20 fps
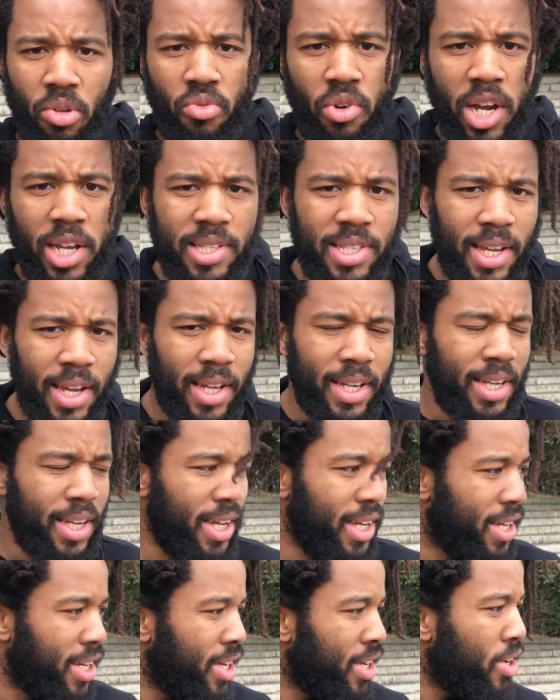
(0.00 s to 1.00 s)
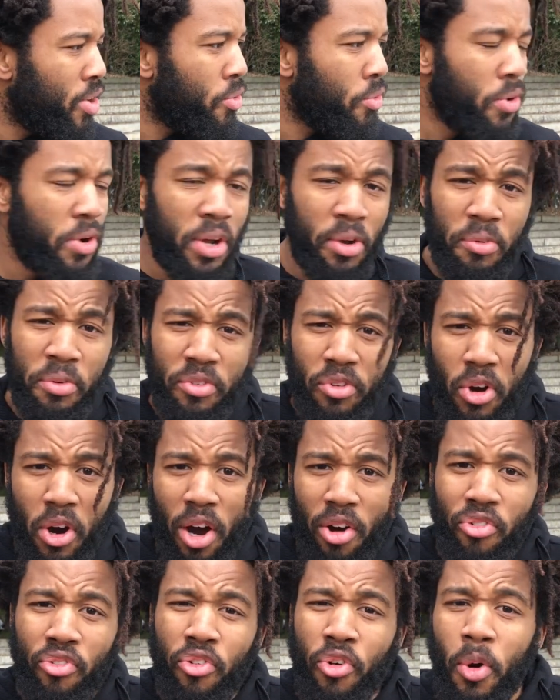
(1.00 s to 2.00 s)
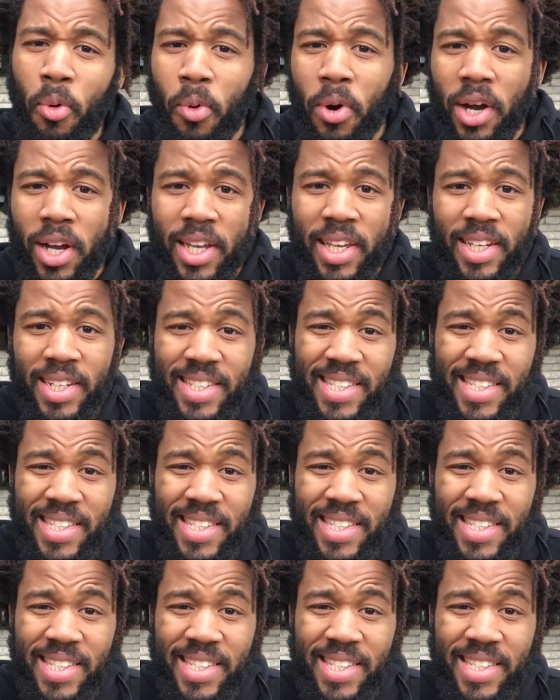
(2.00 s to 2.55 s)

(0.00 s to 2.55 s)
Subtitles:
the right technique, we've got our footwork